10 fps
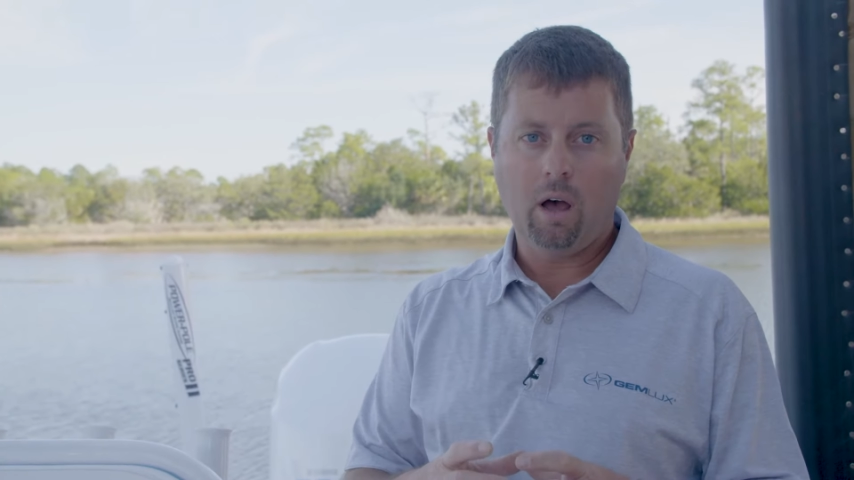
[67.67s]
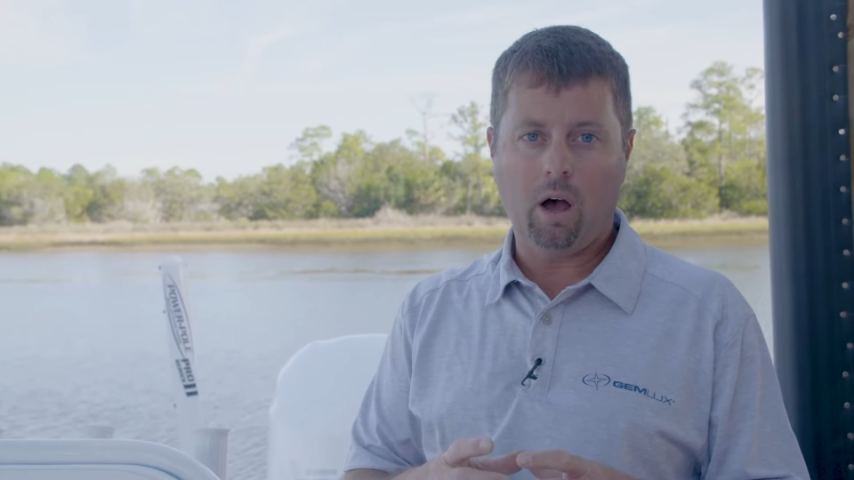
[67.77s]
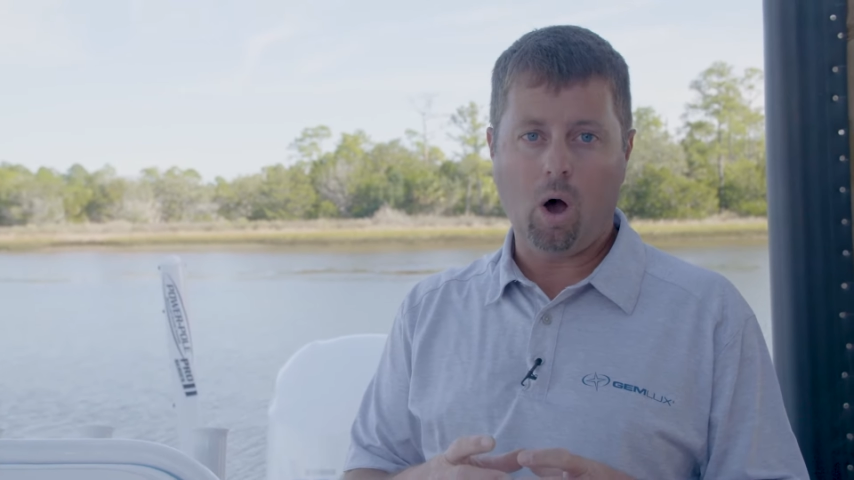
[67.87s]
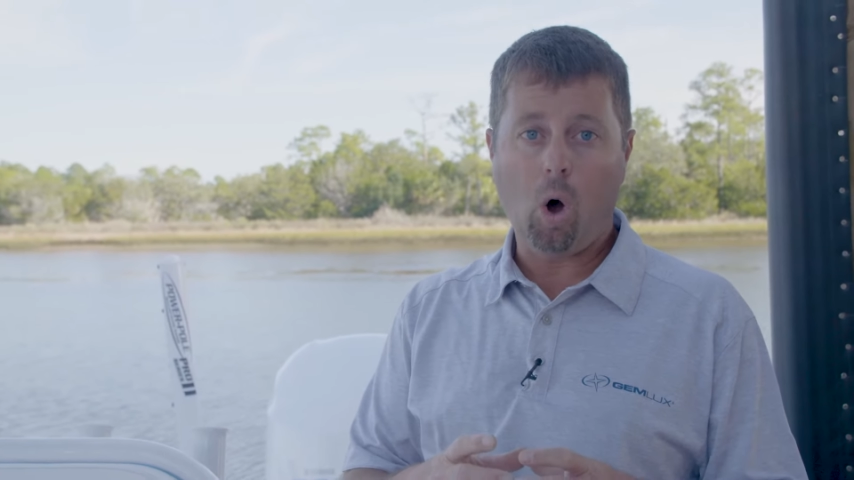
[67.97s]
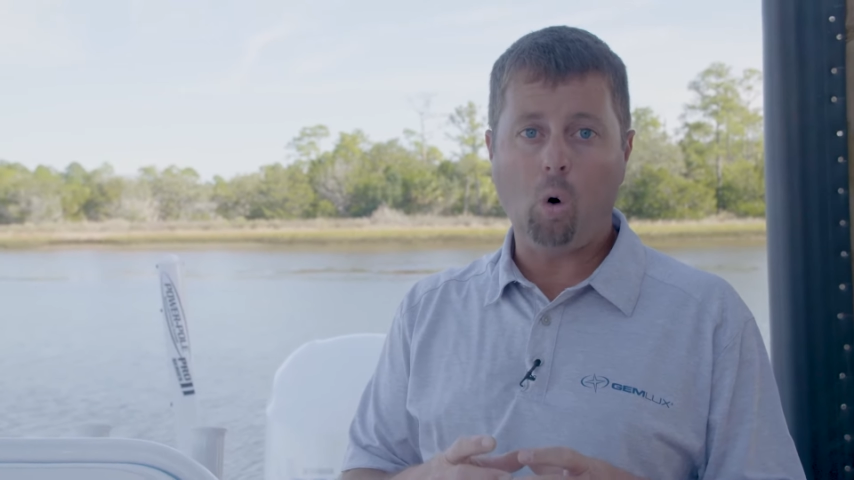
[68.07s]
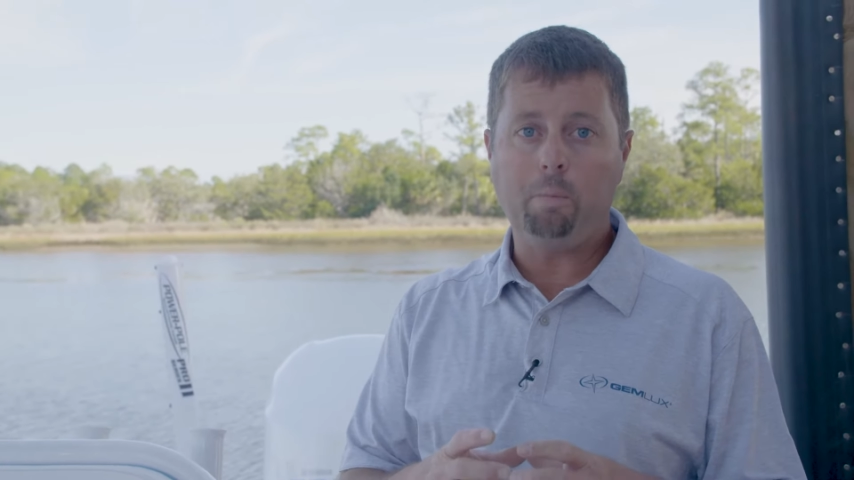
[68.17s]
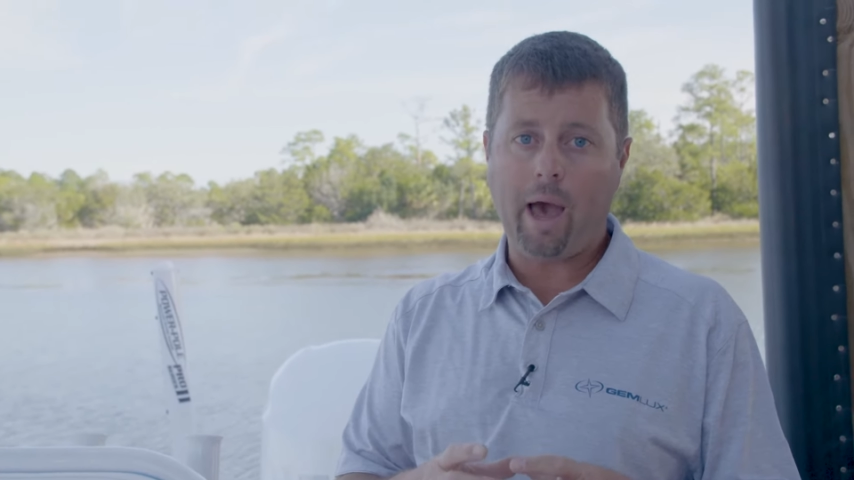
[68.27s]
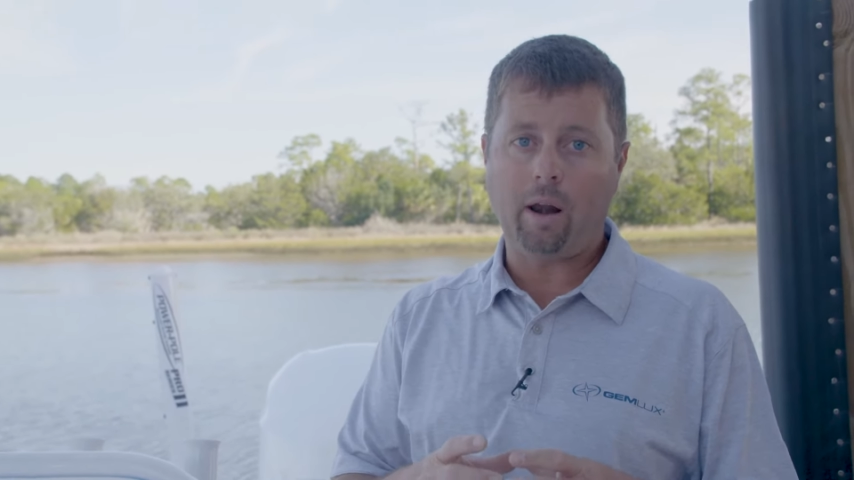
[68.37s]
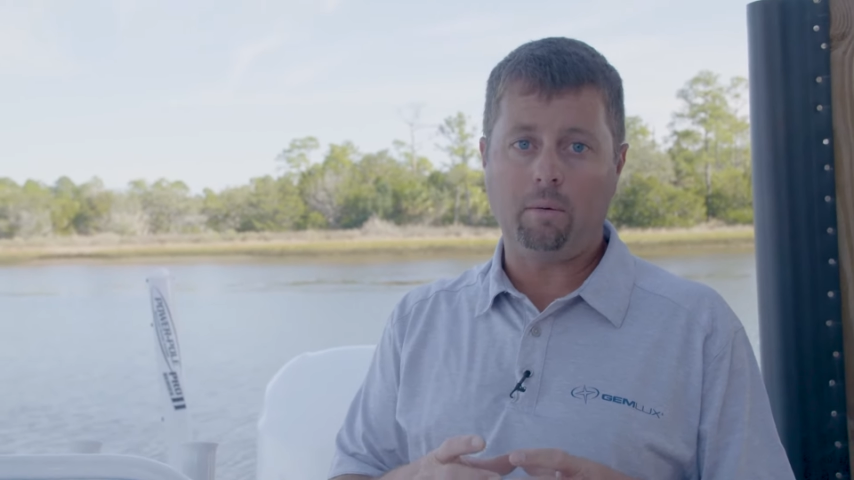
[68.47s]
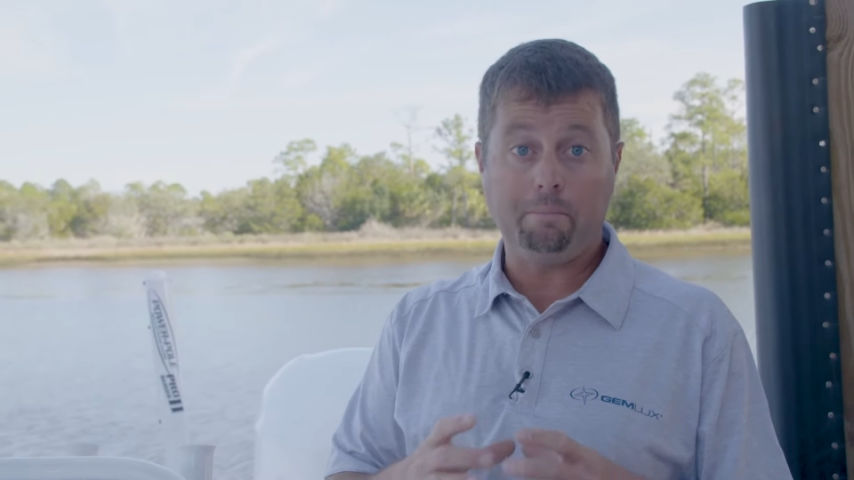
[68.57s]
hole
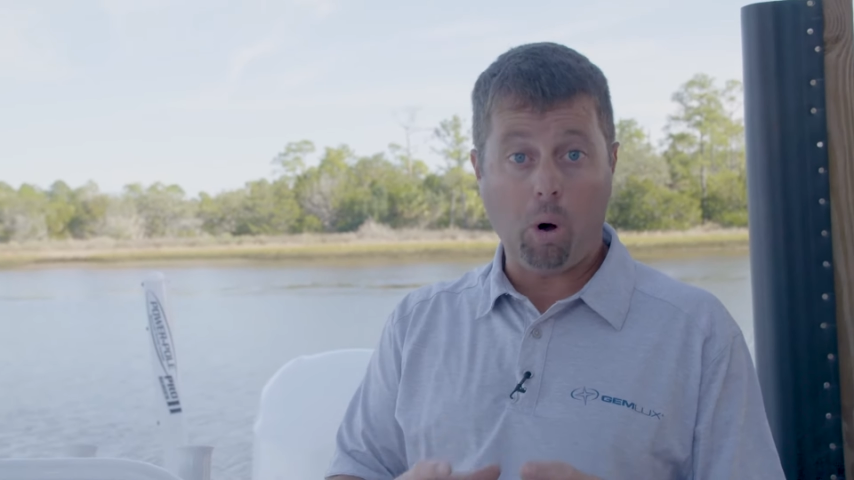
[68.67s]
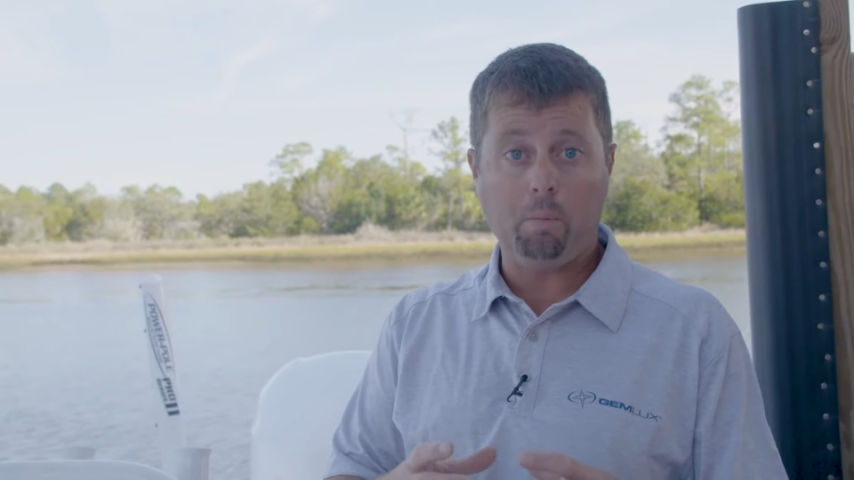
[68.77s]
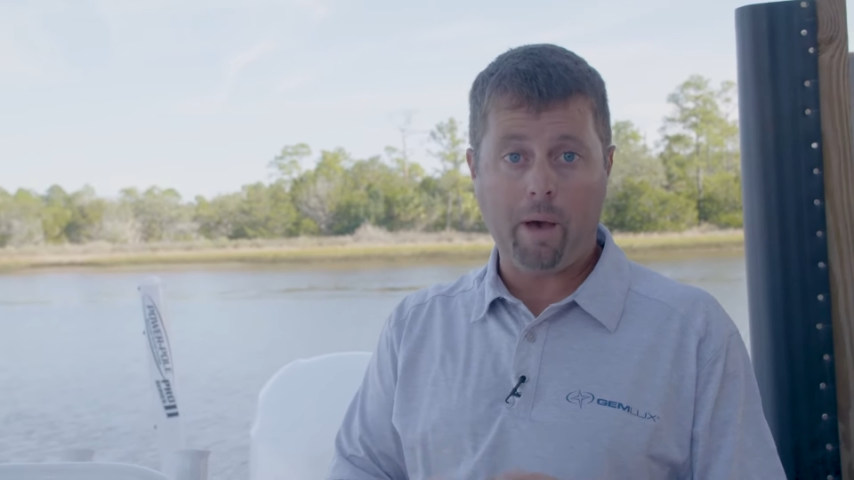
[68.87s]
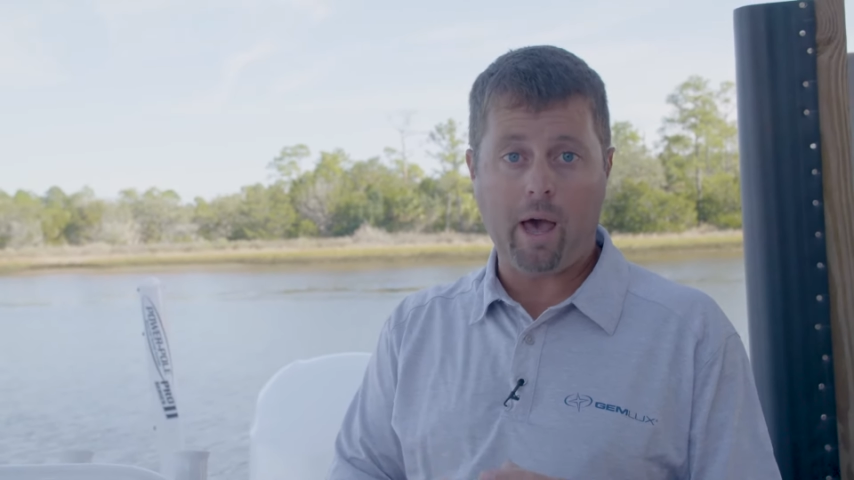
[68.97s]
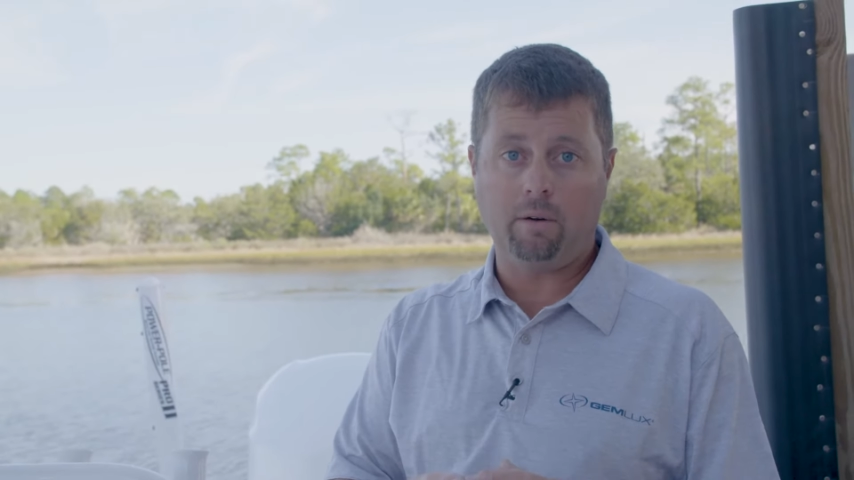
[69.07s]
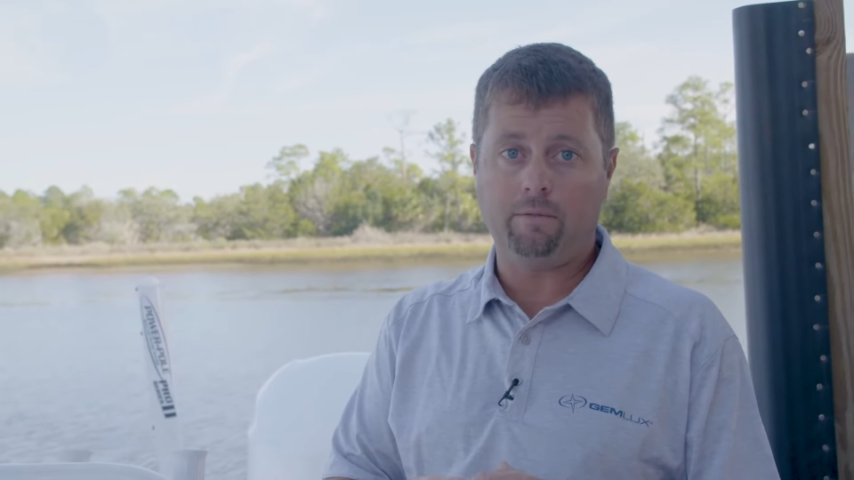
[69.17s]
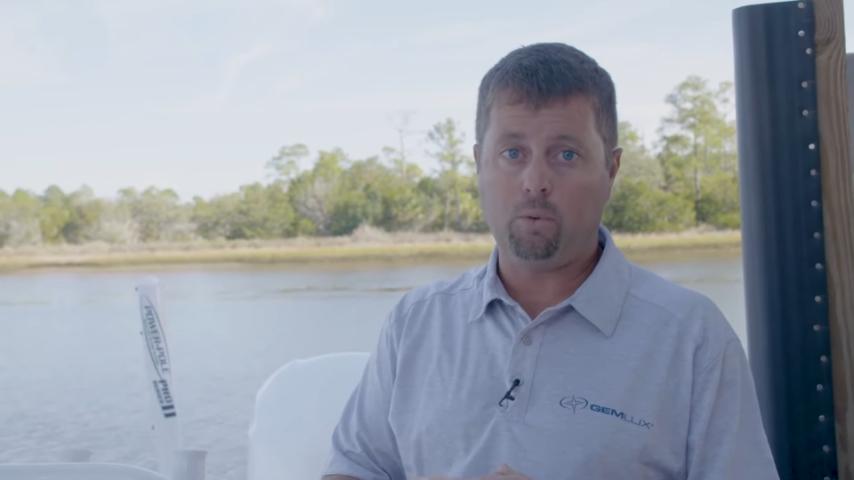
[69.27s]
pattern, bolt pattern